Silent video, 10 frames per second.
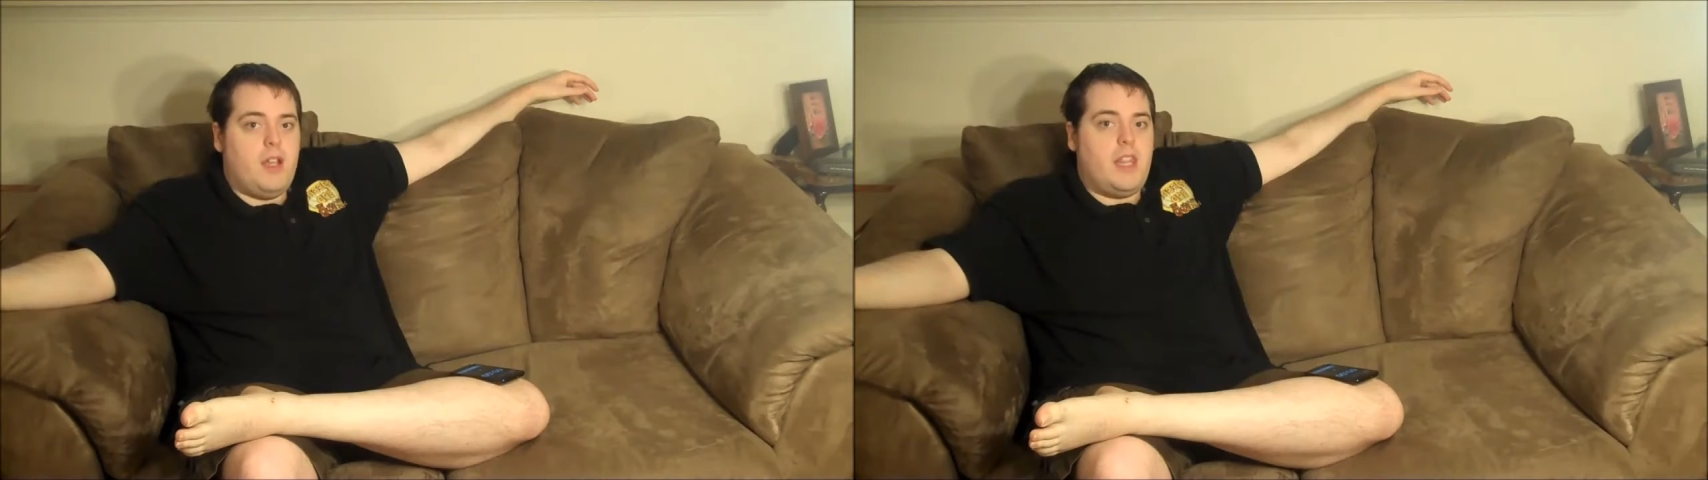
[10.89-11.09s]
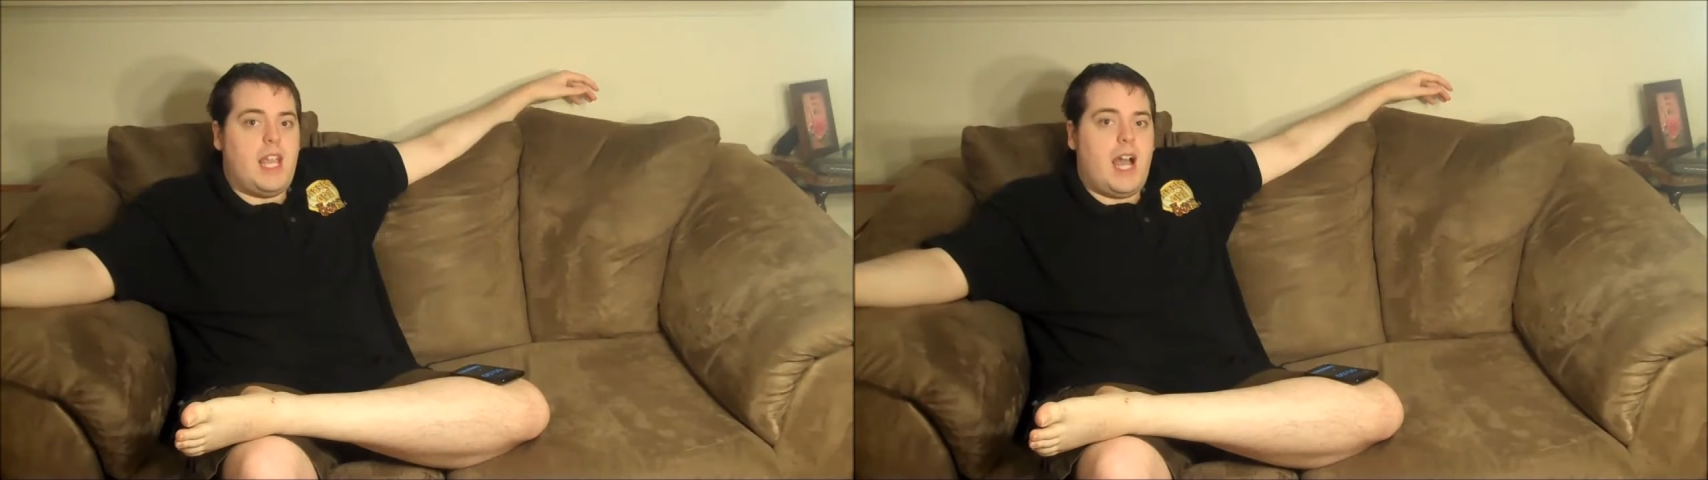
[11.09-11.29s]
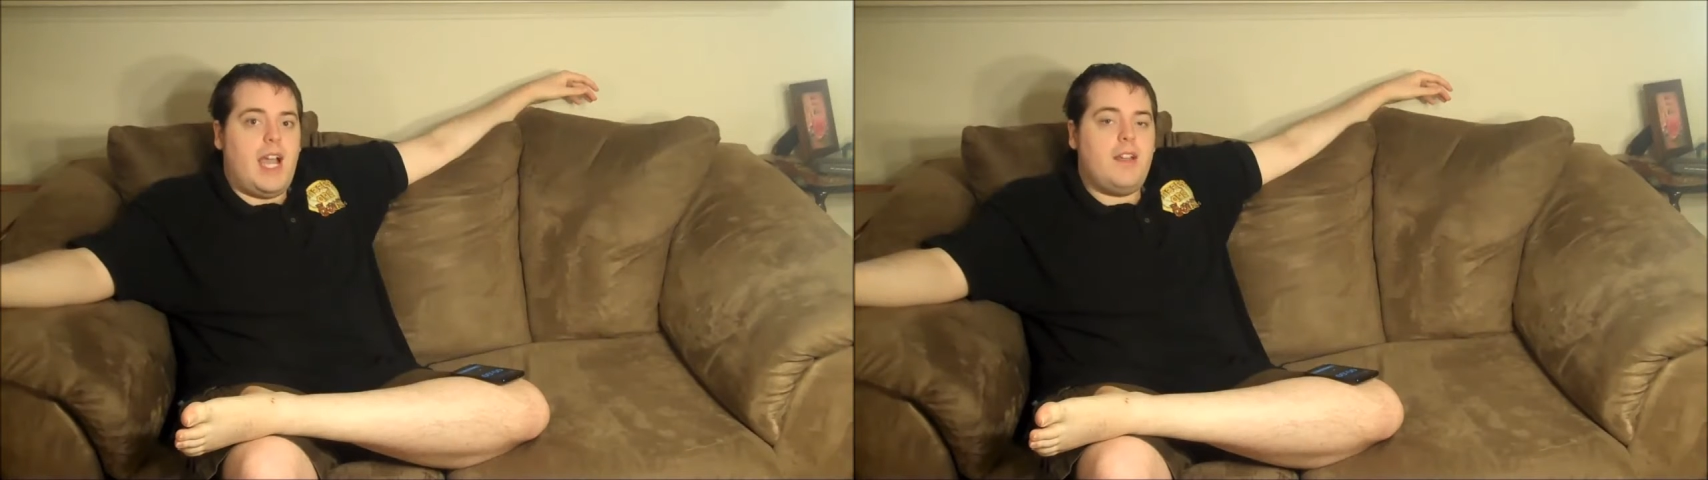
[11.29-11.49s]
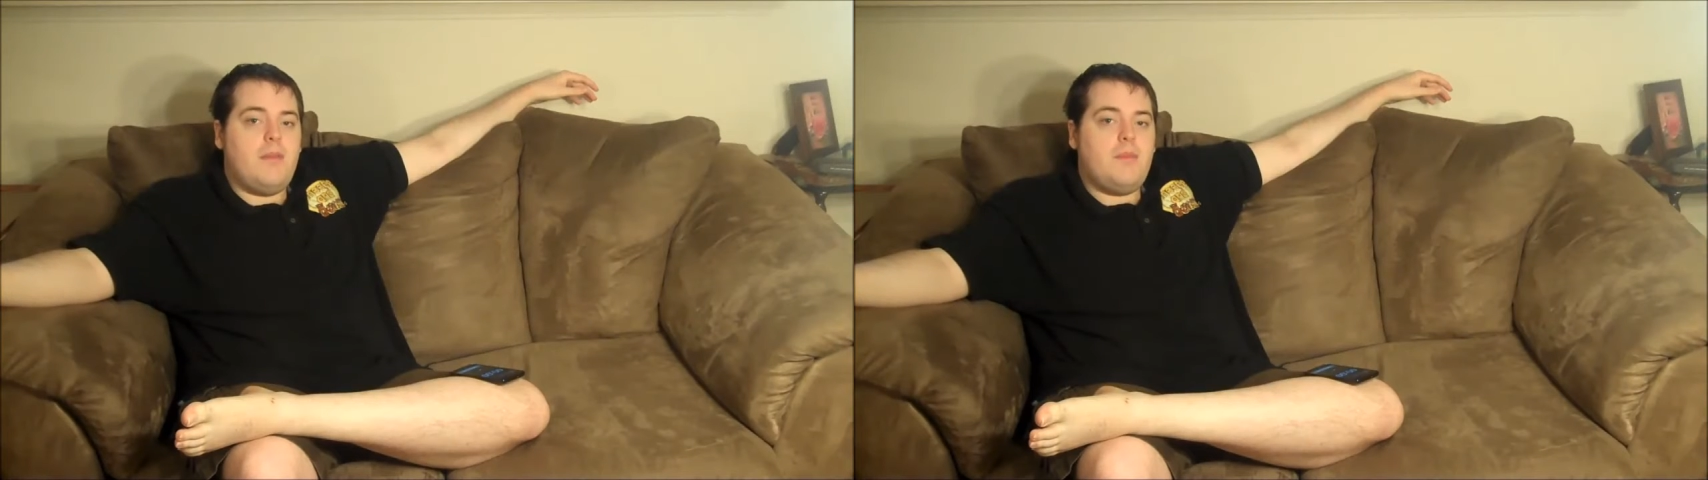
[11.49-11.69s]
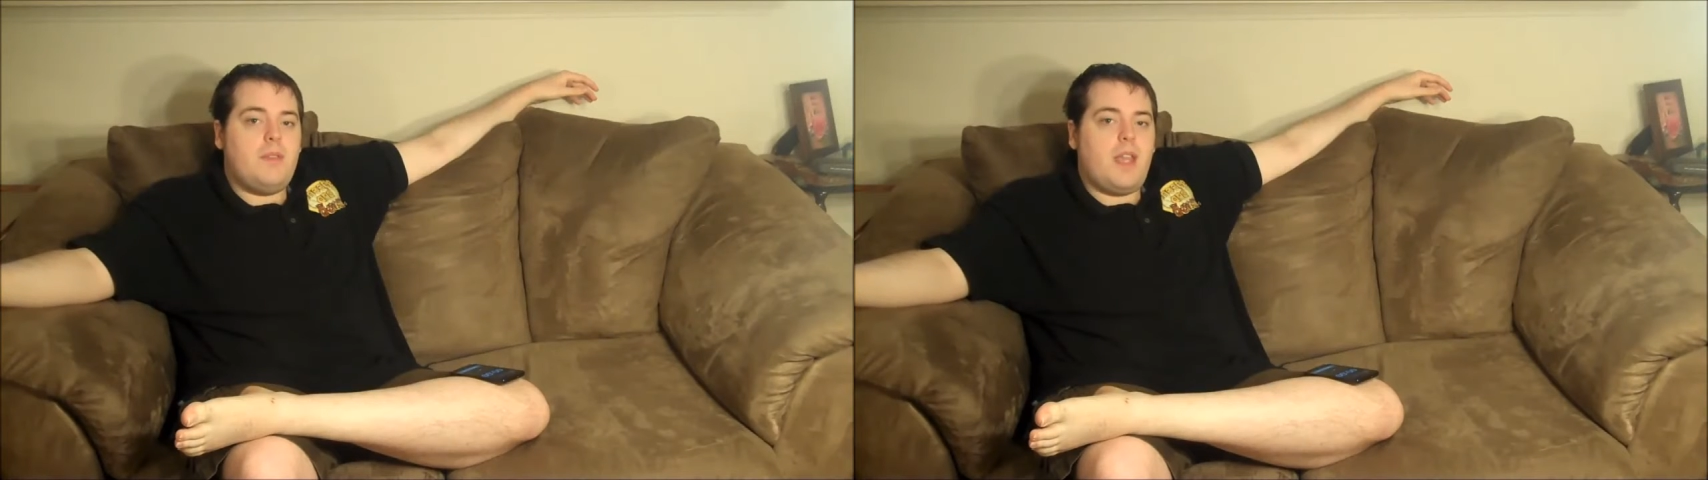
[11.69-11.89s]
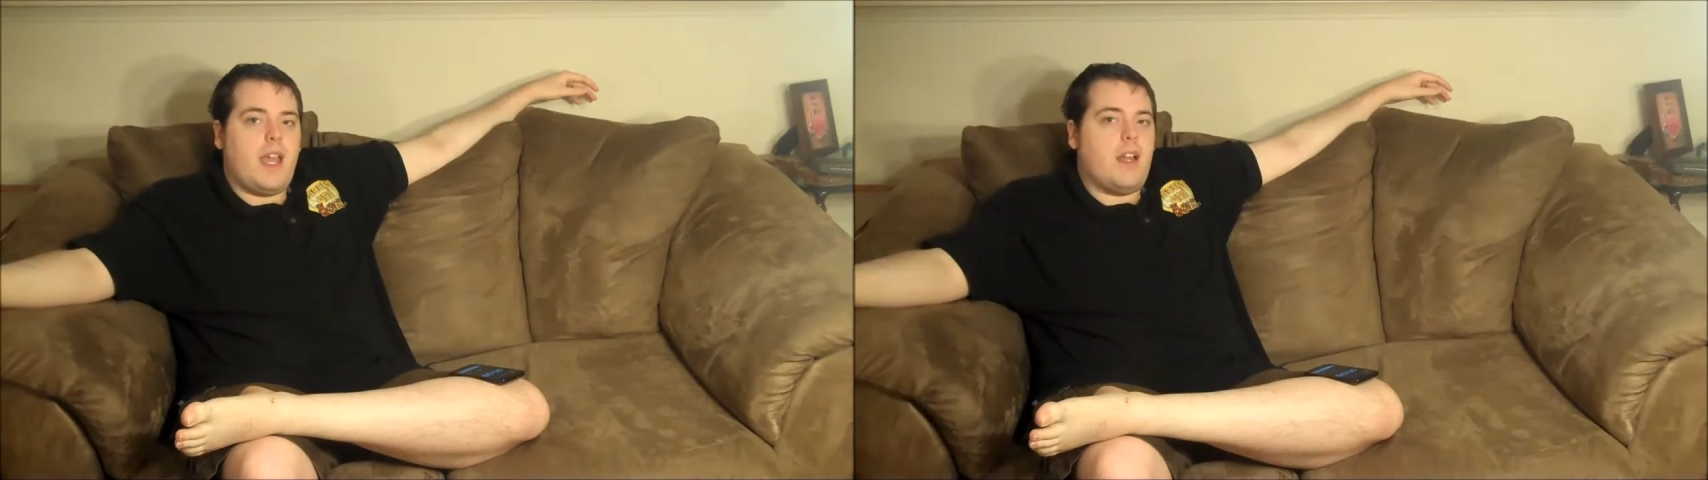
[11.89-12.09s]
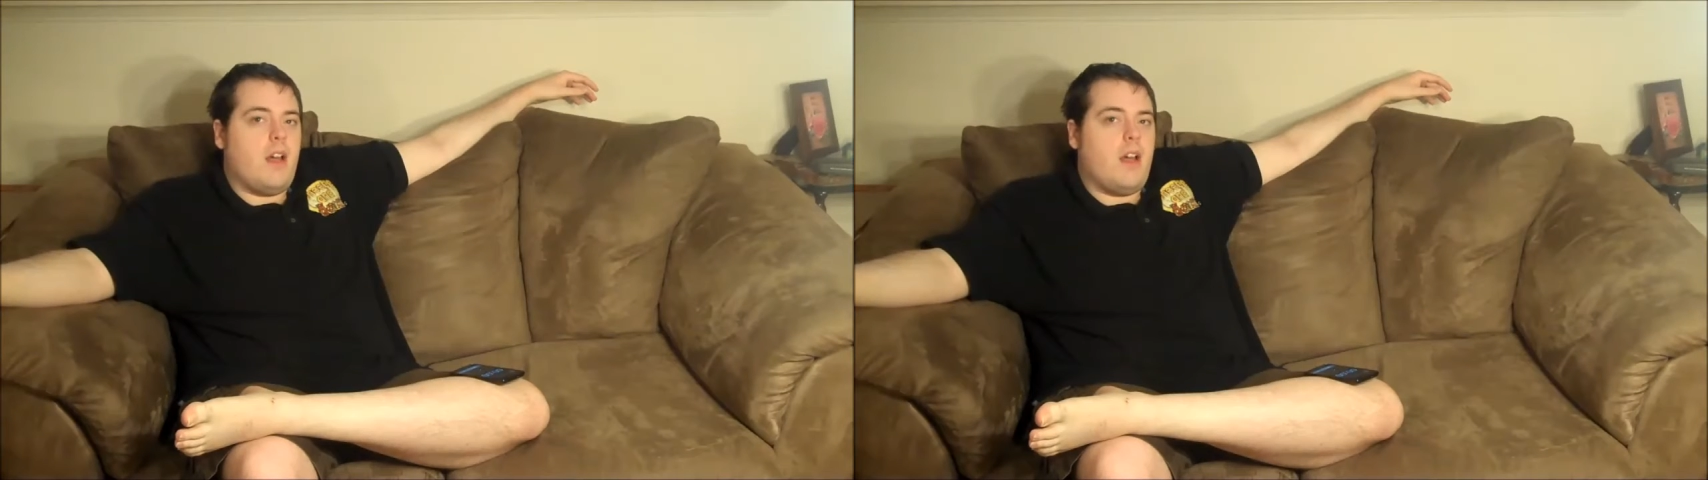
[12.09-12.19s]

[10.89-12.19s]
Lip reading: The items and